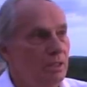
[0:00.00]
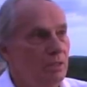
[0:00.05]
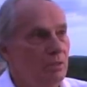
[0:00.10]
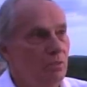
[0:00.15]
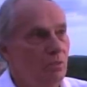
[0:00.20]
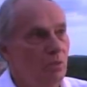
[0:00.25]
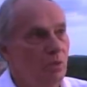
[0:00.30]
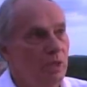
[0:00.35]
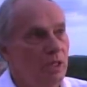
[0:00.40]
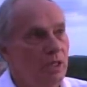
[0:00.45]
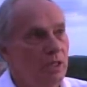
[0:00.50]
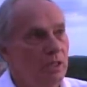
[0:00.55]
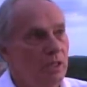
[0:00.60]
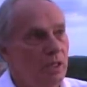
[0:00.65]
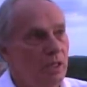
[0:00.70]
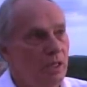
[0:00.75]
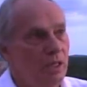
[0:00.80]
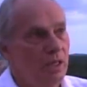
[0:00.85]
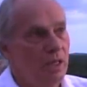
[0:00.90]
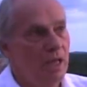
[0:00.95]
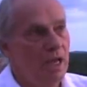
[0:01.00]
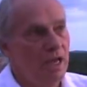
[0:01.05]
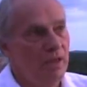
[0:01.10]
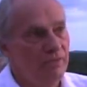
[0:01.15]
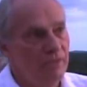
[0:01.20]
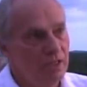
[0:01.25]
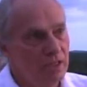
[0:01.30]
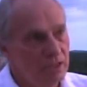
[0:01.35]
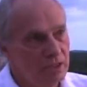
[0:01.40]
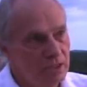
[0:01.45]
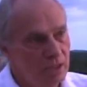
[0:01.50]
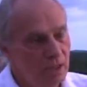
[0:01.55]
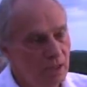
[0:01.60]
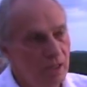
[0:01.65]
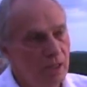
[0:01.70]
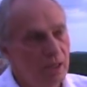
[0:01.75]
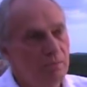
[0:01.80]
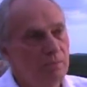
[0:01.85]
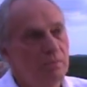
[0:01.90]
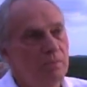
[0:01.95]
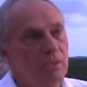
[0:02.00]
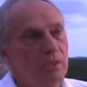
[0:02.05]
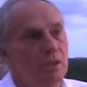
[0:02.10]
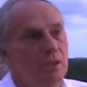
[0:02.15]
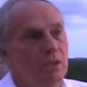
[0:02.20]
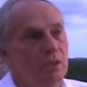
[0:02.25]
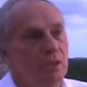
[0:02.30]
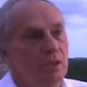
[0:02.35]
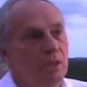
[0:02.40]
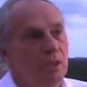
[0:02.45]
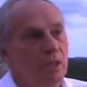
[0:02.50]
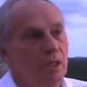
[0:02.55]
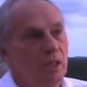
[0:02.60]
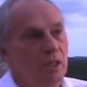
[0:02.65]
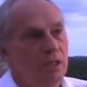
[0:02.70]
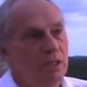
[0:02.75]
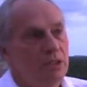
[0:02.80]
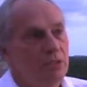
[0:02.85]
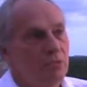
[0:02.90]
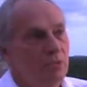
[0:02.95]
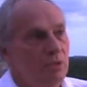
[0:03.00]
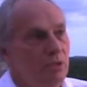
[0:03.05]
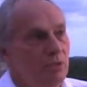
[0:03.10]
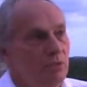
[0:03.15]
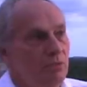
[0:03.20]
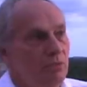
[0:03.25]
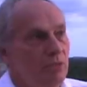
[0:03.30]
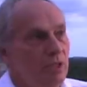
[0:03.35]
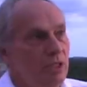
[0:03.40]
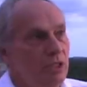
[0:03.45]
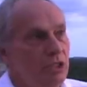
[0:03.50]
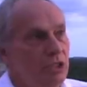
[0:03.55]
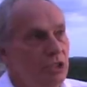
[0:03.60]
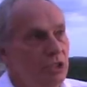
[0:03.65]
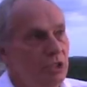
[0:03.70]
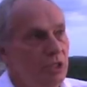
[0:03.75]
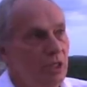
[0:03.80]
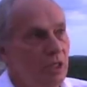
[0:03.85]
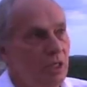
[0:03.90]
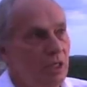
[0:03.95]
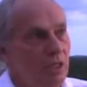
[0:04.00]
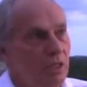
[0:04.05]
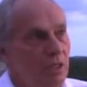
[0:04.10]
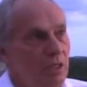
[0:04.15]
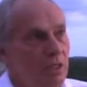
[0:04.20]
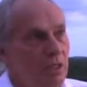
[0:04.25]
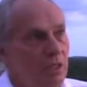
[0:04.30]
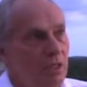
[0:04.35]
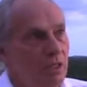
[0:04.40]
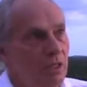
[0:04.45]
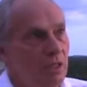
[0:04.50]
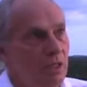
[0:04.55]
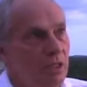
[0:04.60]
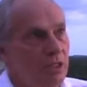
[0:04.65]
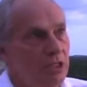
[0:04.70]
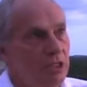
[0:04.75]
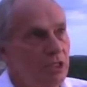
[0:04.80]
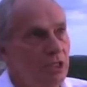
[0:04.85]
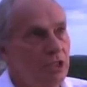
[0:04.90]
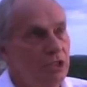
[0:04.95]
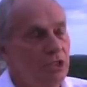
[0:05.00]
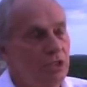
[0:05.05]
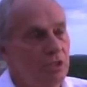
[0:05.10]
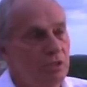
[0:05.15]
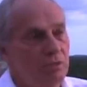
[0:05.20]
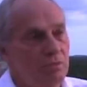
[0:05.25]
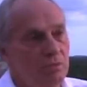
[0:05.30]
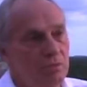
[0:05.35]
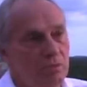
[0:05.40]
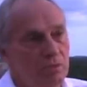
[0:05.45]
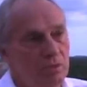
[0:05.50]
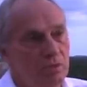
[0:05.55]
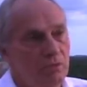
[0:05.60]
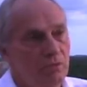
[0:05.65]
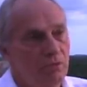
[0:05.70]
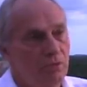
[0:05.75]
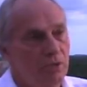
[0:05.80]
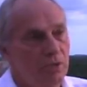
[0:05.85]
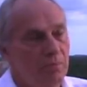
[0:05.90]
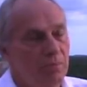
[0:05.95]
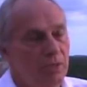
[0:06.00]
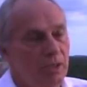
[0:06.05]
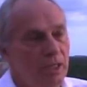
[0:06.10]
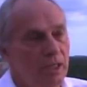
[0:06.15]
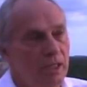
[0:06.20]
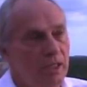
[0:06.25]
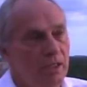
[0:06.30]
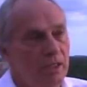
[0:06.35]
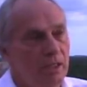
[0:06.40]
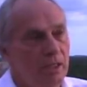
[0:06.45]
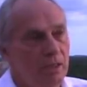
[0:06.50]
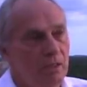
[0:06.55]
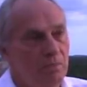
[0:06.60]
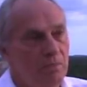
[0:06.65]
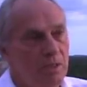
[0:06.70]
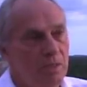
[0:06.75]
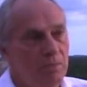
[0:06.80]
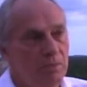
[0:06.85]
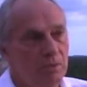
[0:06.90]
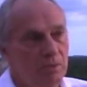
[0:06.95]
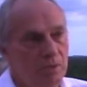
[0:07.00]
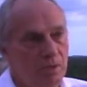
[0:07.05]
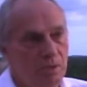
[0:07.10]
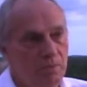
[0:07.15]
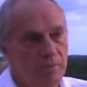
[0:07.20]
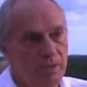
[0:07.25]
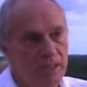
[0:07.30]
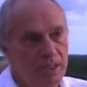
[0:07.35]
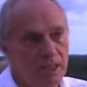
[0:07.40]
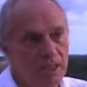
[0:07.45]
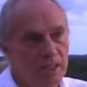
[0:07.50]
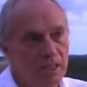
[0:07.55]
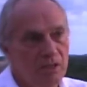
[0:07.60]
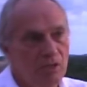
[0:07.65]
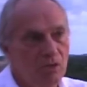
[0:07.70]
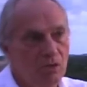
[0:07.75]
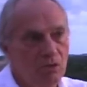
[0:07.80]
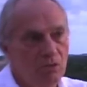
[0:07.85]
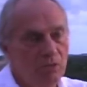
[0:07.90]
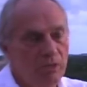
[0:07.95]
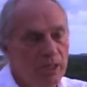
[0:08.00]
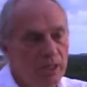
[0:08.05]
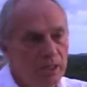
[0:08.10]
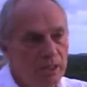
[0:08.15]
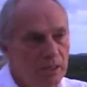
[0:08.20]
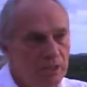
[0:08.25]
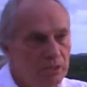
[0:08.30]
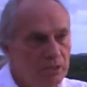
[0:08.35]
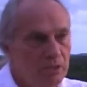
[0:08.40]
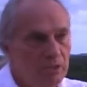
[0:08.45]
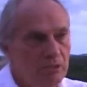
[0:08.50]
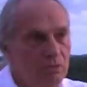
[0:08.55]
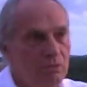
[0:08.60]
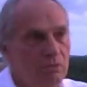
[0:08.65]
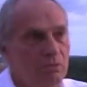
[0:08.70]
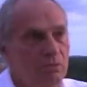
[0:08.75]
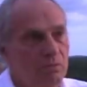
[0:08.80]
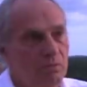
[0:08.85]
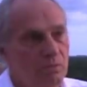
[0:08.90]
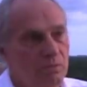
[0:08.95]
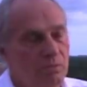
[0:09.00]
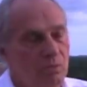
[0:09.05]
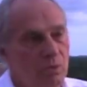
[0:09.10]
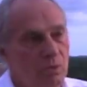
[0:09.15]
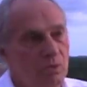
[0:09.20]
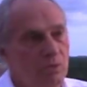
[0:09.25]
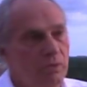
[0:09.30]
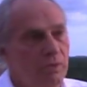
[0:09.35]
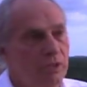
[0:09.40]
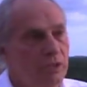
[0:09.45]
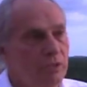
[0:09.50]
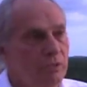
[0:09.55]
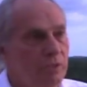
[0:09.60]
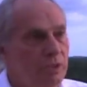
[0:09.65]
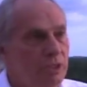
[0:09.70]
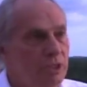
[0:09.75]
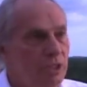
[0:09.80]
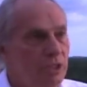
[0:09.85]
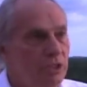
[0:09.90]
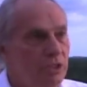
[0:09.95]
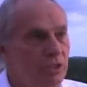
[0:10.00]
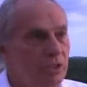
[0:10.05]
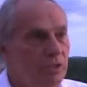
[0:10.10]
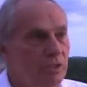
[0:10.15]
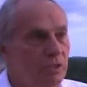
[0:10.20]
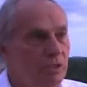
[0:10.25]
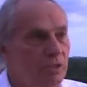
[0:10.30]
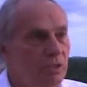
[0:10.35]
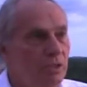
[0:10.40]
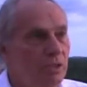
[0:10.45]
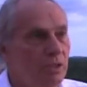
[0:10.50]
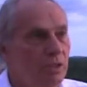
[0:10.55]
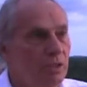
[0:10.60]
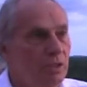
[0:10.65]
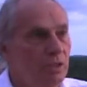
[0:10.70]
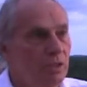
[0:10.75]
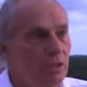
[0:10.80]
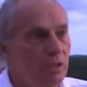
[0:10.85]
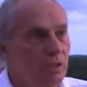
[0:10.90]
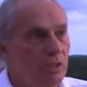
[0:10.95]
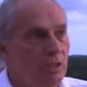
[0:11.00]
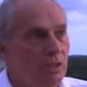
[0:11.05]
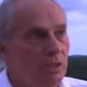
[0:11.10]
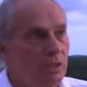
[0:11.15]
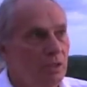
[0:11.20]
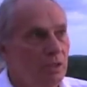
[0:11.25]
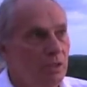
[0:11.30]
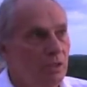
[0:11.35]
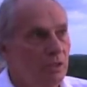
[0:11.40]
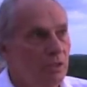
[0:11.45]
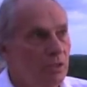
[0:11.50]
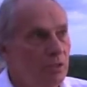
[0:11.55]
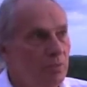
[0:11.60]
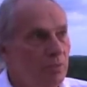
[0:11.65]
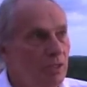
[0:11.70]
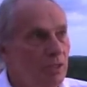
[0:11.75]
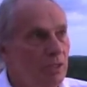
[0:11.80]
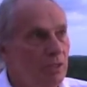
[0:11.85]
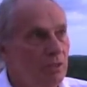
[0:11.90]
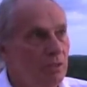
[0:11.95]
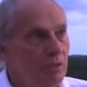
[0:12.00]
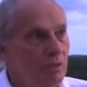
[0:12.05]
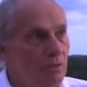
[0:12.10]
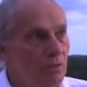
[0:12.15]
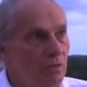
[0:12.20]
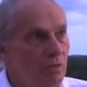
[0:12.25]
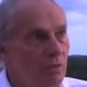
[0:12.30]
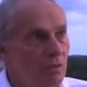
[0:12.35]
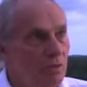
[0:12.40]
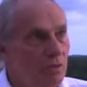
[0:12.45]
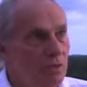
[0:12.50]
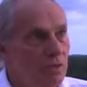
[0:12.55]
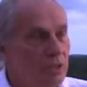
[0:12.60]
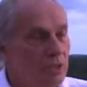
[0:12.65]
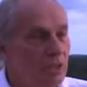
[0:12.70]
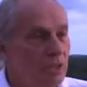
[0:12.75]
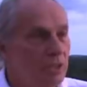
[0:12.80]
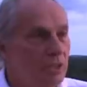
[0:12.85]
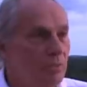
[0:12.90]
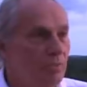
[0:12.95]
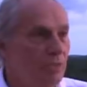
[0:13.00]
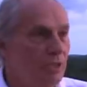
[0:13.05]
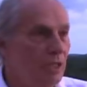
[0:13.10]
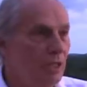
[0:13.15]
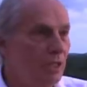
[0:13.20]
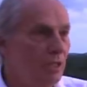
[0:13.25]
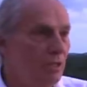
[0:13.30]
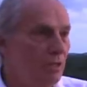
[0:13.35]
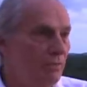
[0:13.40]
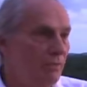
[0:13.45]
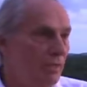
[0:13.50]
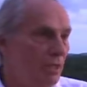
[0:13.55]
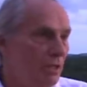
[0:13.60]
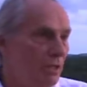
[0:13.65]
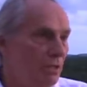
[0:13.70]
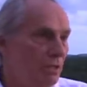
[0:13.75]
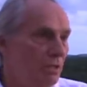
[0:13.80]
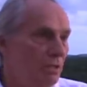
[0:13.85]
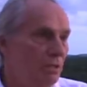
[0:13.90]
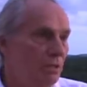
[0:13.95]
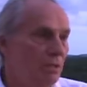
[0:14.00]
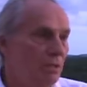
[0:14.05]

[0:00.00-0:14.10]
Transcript: When at this time, as we reach ascension for the planet, people are beginning already to move into ascension. There's been, since the beginning of our